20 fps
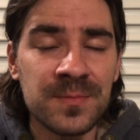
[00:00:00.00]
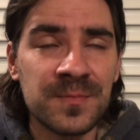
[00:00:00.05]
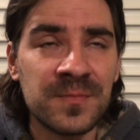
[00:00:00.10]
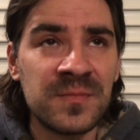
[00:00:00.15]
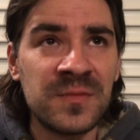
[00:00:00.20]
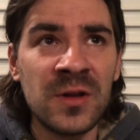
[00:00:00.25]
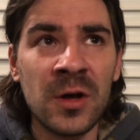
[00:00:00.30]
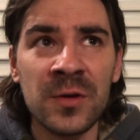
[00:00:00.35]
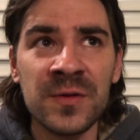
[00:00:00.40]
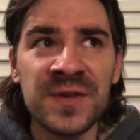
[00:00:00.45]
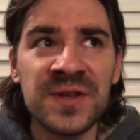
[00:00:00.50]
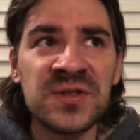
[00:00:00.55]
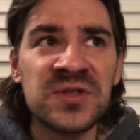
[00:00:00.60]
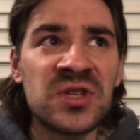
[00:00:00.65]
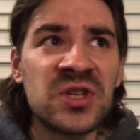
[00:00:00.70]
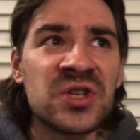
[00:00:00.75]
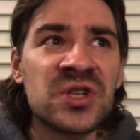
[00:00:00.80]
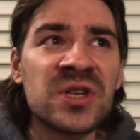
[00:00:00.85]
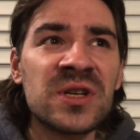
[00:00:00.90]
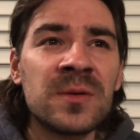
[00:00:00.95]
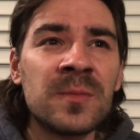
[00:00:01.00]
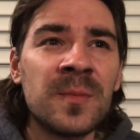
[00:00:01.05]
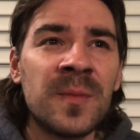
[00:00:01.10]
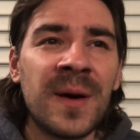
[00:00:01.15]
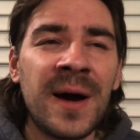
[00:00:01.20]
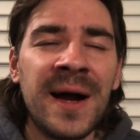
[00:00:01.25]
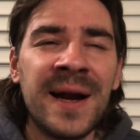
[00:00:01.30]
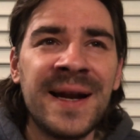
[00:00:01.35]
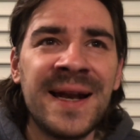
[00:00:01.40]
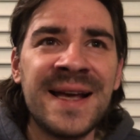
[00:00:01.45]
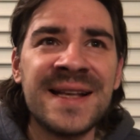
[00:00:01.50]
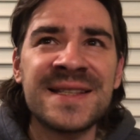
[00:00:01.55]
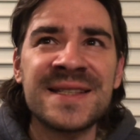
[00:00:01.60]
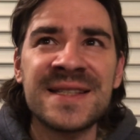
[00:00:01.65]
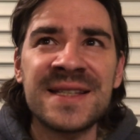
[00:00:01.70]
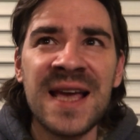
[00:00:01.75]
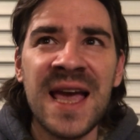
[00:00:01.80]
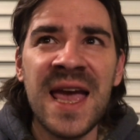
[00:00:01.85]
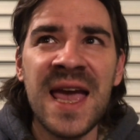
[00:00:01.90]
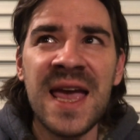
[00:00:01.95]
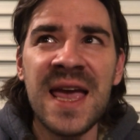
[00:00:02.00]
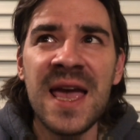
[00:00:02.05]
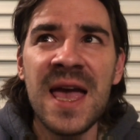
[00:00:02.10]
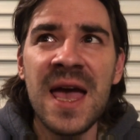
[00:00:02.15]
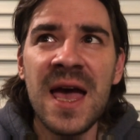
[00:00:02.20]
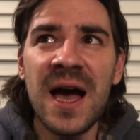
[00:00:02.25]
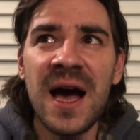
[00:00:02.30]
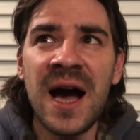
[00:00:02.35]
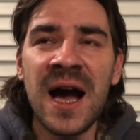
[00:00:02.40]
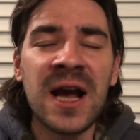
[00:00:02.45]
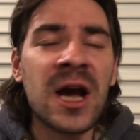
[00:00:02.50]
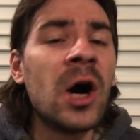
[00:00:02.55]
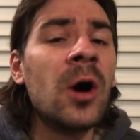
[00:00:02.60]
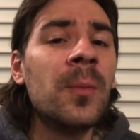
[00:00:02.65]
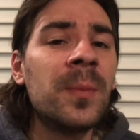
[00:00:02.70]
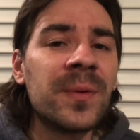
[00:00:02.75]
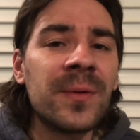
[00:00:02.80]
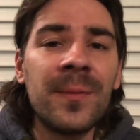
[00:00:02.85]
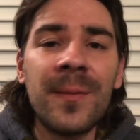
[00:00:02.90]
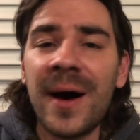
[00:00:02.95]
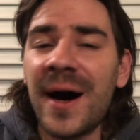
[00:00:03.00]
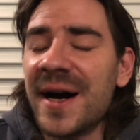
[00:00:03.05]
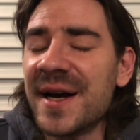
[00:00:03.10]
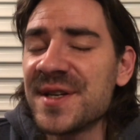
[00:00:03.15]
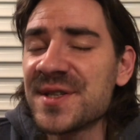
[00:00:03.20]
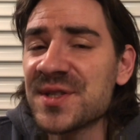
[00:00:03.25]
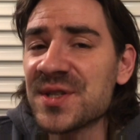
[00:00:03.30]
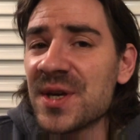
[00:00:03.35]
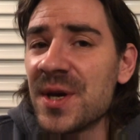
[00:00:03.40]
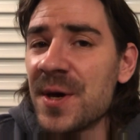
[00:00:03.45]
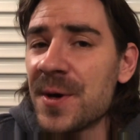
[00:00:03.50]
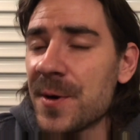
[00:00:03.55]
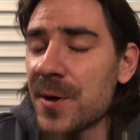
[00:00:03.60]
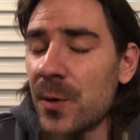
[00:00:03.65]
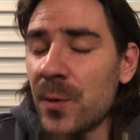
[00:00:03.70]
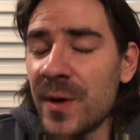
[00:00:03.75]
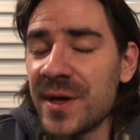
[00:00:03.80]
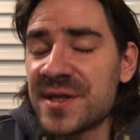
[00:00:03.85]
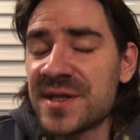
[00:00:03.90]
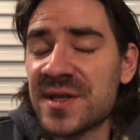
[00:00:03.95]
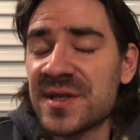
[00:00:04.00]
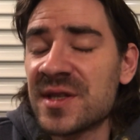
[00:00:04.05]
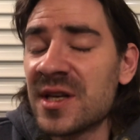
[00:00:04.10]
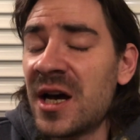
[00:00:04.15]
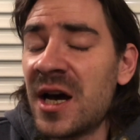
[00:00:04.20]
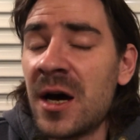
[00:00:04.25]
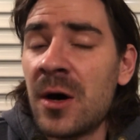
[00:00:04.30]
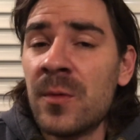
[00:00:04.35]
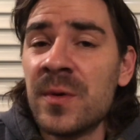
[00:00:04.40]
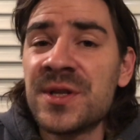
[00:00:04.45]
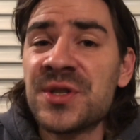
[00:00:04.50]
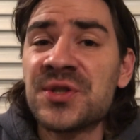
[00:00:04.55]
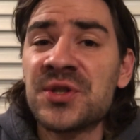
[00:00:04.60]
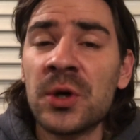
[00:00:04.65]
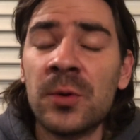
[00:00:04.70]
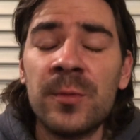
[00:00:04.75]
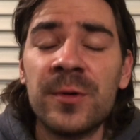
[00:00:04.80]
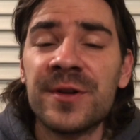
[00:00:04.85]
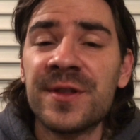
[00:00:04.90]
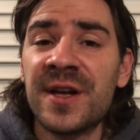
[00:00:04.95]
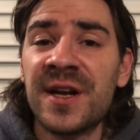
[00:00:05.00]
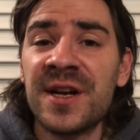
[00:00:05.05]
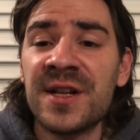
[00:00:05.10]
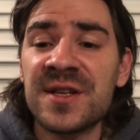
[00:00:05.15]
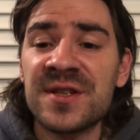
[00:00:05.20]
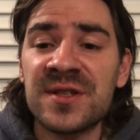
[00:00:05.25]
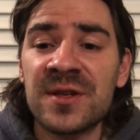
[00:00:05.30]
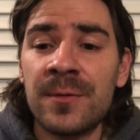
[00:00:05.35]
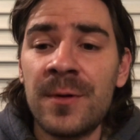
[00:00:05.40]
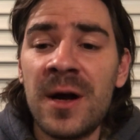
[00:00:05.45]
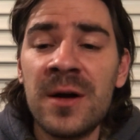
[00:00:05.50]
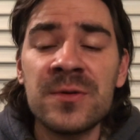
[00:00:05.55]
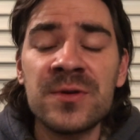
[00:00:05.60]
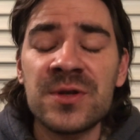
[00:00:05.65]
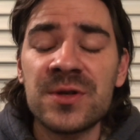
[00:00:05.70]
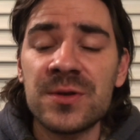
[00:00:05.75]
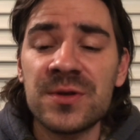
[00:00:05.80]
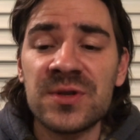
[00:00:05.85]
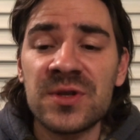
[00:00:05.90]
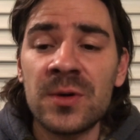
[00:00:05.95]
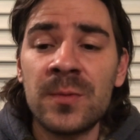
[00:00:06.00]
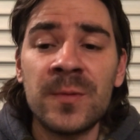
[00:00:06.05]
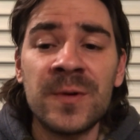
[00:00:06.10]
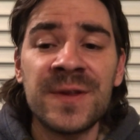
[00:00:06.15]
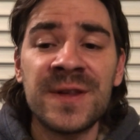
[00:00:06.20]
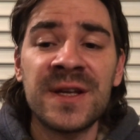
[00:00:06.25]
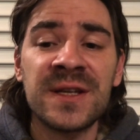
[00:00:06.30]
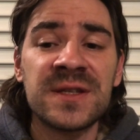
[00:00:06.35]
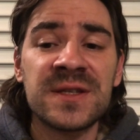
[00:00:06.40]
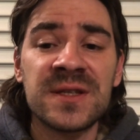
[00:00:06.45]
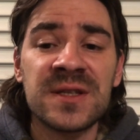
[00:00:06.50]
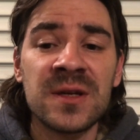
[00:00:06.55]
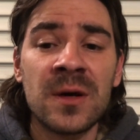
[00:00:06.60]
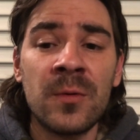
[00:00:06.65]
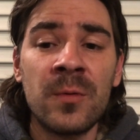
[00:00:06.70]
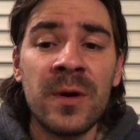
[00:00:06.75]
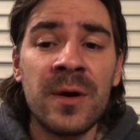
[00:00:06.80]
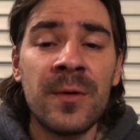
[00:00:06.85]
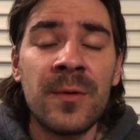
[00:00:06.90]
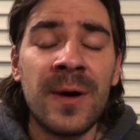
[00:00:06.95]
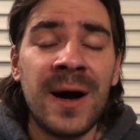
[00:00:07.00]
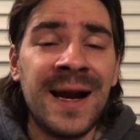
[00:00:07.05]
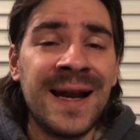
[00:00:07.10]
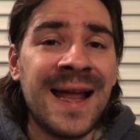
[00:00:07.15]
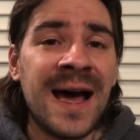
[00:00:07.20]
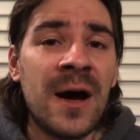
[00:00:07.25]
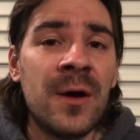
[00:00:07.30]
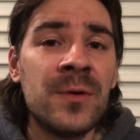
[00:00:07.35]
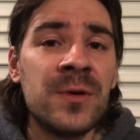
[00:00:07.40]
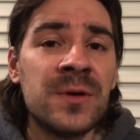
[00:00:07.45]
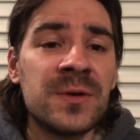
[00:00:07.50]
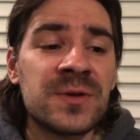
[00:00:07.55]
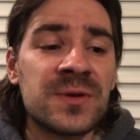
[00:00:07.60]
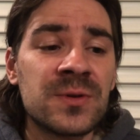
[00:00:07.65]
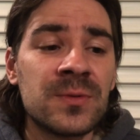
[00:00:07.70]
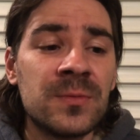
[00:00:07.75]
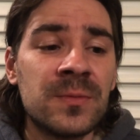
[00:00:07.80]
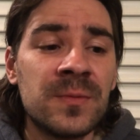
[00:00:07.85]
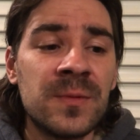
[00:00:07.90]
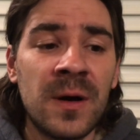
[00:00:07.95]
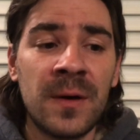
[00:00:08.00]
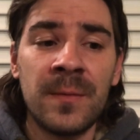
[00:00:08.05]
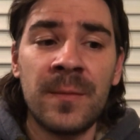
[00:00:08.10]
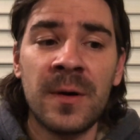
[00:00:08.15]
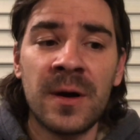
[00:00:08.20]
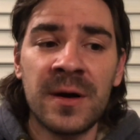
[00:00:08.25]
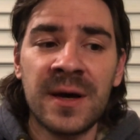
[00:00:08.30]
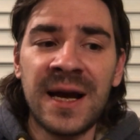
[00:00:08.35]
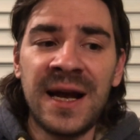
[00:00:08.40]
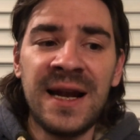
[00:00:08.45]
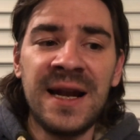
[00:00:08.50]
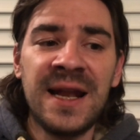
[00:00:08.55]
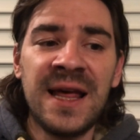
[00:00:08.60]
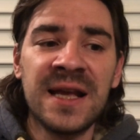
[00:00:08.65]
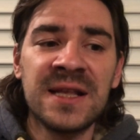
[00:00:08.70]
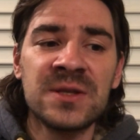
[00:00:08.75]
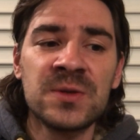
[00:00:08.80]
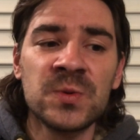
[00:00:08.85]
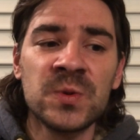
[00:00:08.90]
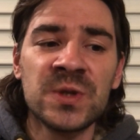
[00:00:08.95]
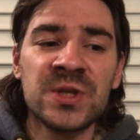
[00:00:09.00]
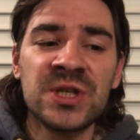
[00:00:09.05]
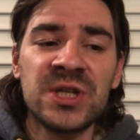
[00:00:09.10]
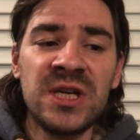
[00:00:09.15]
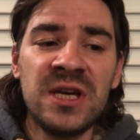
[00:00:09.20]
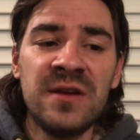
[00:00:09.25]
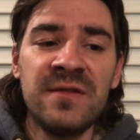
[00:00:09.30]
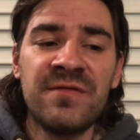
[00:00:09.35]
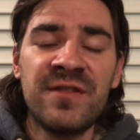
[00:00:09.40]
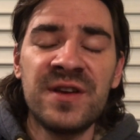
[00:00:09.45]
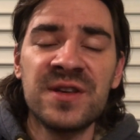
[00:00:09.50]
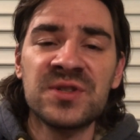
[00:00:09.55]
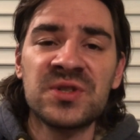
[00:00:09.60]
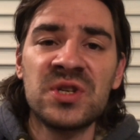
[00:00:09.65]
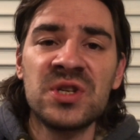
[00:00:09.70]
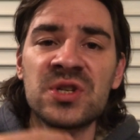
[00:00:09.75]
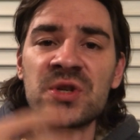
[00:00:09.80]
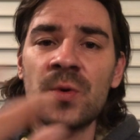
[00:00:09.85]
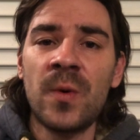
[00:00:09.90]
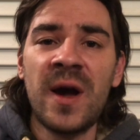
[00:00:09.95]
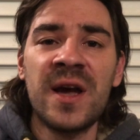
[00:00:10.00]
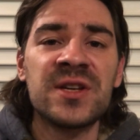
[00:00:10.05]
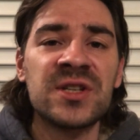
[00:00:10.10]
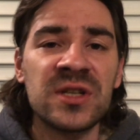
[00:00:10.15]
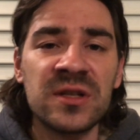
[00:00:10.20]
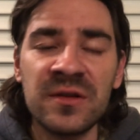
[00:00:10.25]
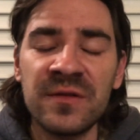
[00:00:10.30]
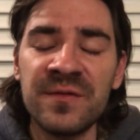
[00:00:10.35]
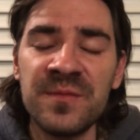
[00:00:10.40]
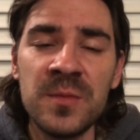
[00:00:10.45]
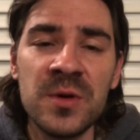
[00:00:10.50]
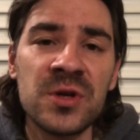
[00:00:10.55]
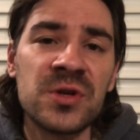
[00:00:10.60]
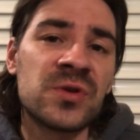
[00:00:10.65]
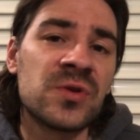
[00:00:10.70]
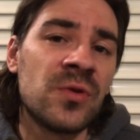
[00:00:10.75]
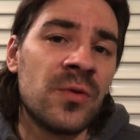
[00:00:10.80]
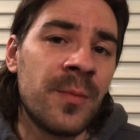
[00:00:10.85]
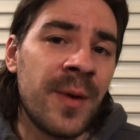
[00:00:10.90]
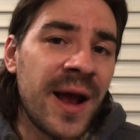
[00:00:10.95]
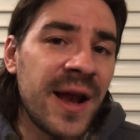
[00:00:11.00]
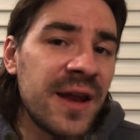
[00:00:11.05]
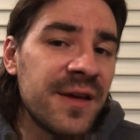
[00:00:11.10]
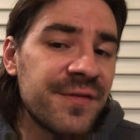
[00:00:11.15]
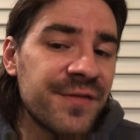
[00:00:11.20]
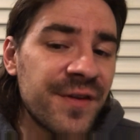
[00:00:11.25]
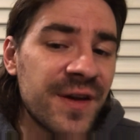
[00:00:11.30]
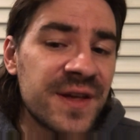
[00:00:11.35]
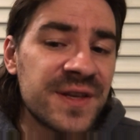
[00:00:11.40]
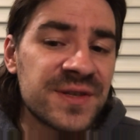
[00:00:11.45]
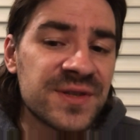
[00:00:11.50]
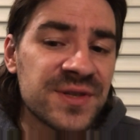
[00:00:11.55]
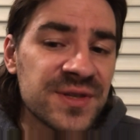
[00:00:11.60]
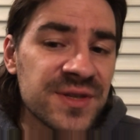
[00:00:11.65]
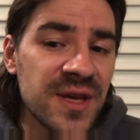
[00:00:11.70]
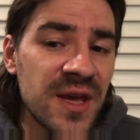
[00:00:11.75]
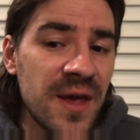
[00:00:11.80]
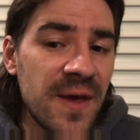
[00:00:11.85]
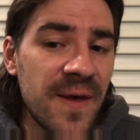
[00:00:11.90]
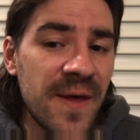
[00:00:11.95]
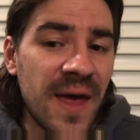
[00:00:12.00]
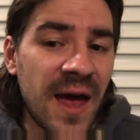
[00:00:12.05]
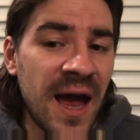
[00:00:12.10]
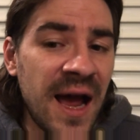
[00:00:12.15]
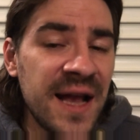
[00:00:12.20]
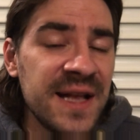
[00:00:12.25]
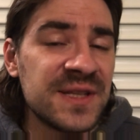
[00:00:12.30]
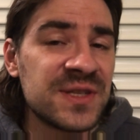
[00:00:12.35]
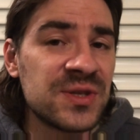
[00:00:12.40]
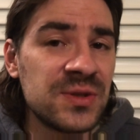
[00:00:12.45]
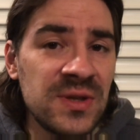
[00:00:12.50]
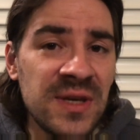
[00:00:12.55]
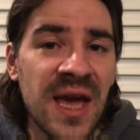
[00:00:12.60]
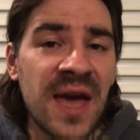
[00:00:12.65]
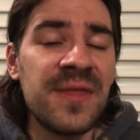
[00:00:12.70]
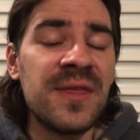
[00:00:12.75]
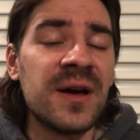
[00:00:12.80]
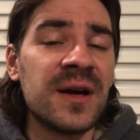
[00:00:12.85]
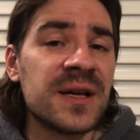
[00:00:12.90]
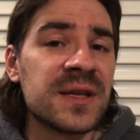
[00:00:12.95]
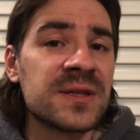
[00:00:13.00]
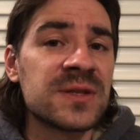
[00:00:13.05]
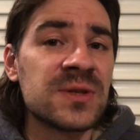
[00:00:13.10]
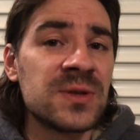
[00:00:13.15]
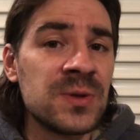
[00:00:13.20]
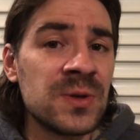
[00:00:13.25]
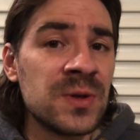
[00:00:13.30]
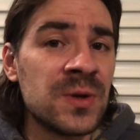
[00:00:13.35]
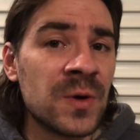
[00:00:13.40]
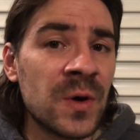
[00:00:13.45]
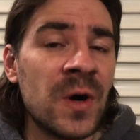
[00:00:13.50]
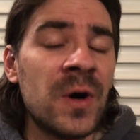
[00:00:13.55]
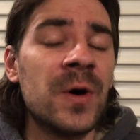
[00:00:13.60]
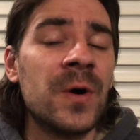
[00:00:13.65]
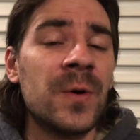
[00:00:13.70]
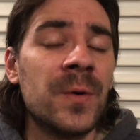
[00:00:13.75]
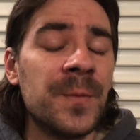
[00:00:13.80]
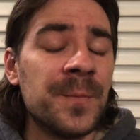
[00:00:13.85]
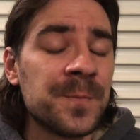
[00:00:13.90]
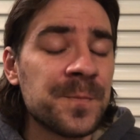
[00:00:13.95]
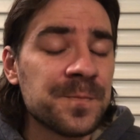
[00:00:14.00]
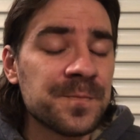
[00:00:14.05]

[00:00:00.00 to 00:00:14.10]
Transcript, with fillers: not decision, but let's say a compromise with someone that is around you, someone that will allow you to kind of like to achieve a situation of mutual benefits and together to grow.